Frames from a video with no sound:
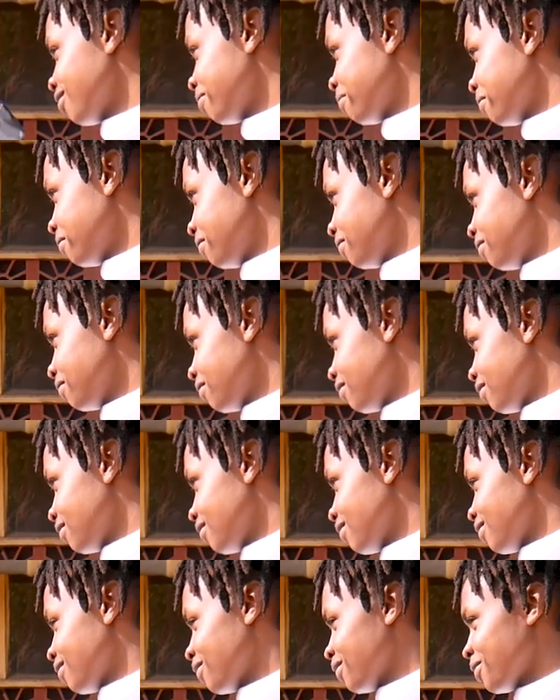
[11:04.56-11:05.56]
Maybe
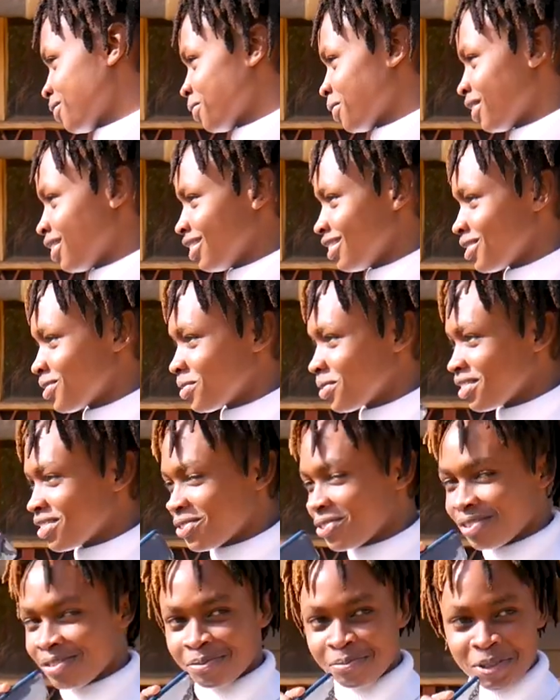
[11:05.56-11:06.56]
later. So I
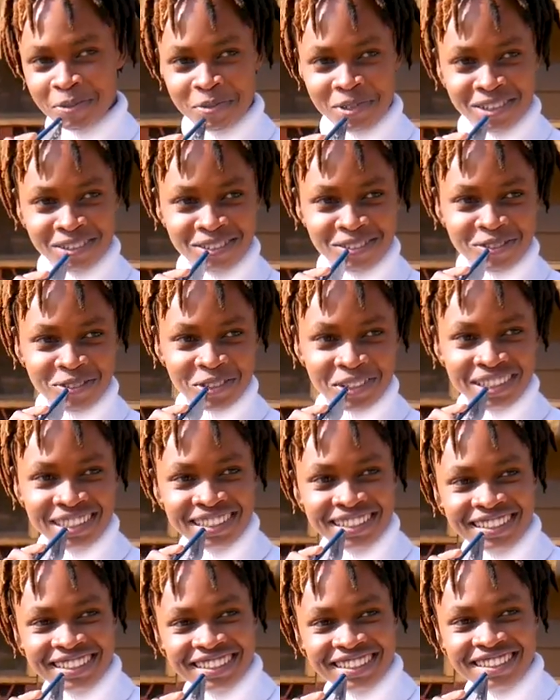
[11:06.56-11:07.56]
should maybe look for her.
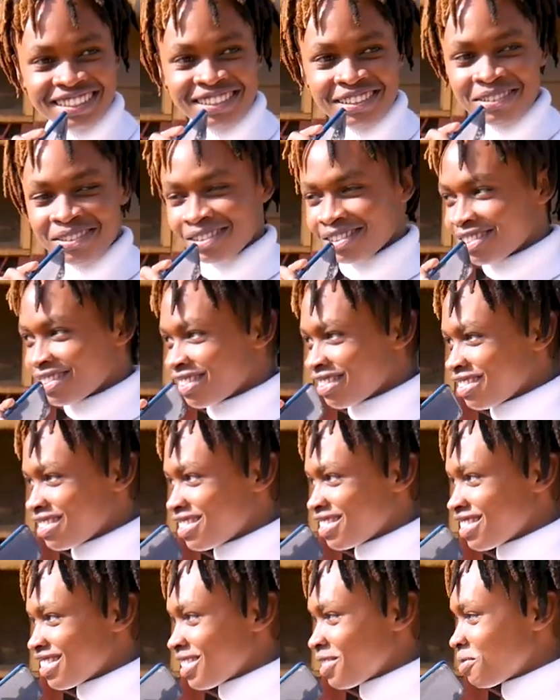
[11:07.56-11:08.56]

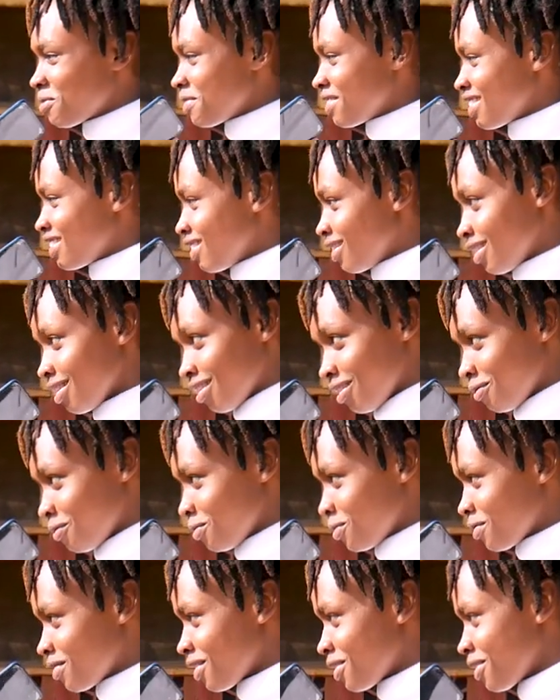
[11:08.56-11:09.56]
Uchazangu zishikela
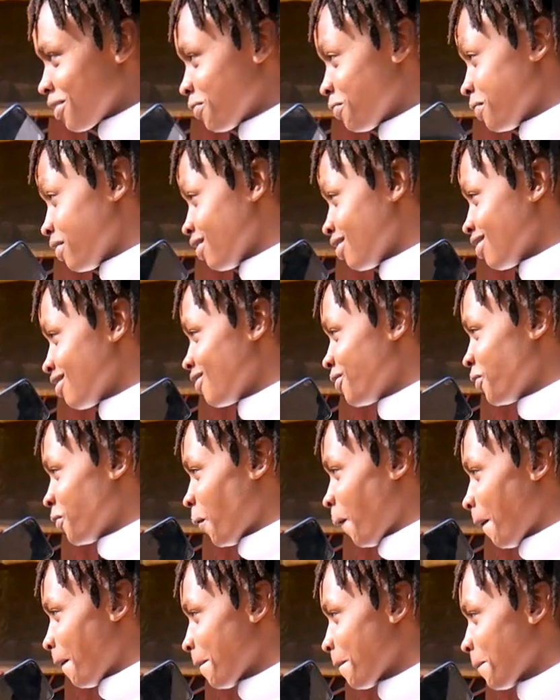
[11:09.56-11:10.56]
photo tatafutana,
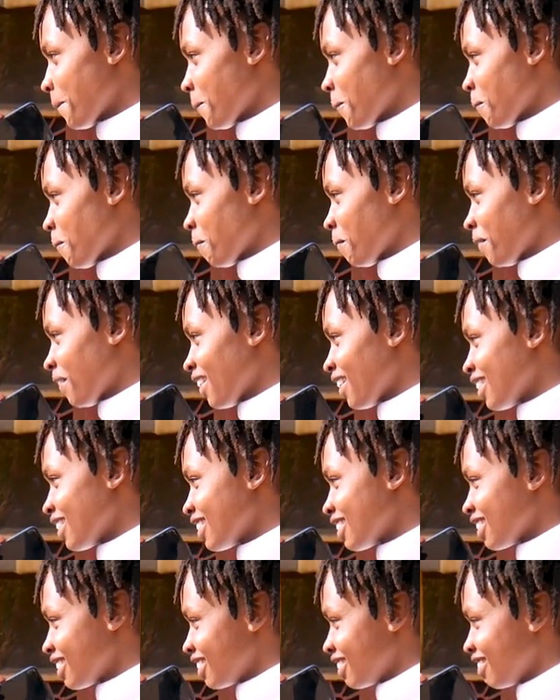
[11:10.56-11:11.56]
sindio?
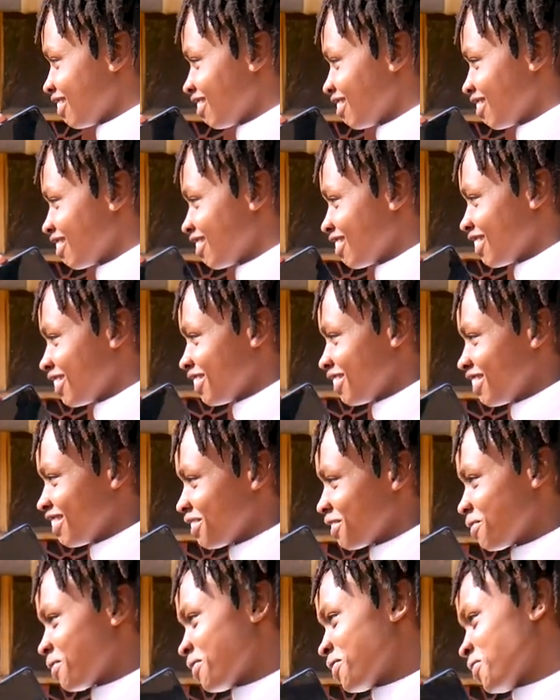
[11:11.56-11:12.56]
Sanjua.
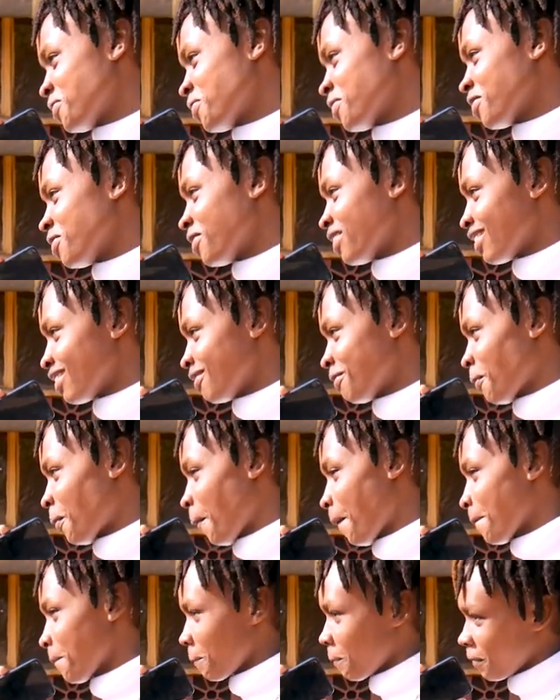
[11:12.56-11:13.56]
Tutaona.
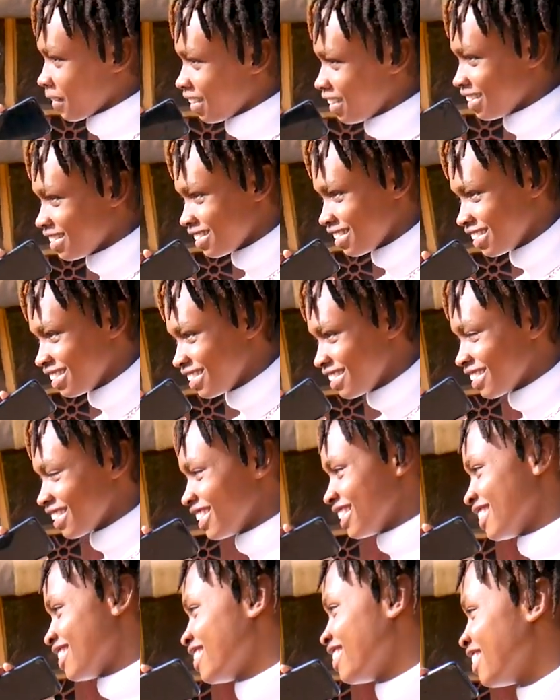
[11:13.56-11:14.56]
Easy,
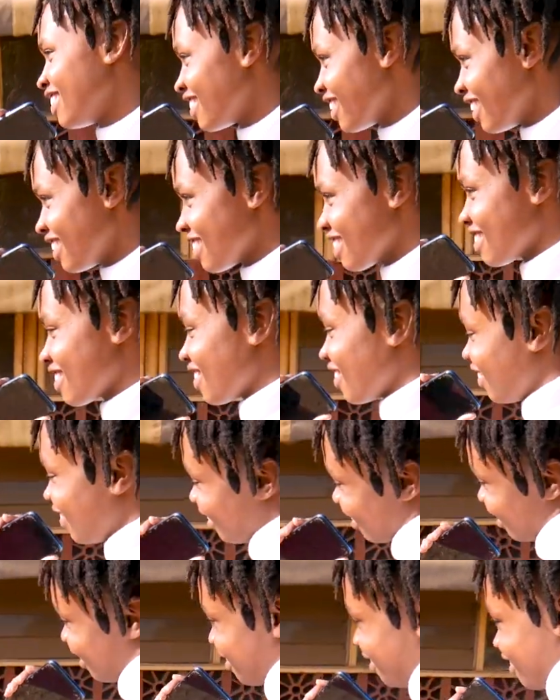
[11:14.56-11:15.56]
easy. Thanks,
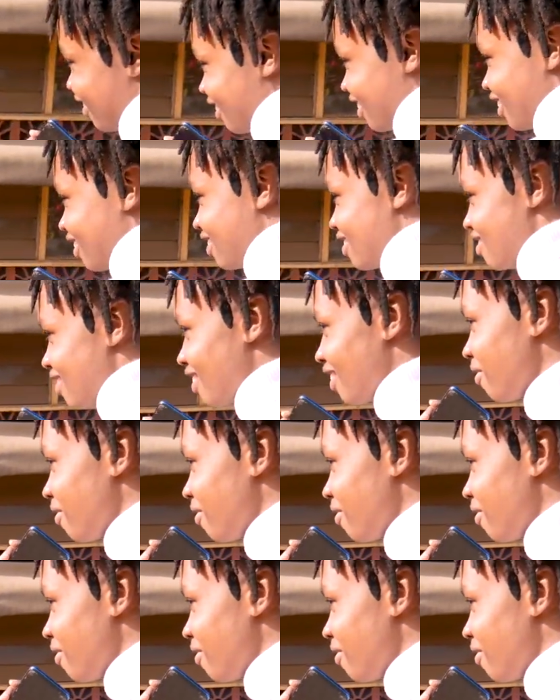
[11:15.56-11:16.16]
though. Easy.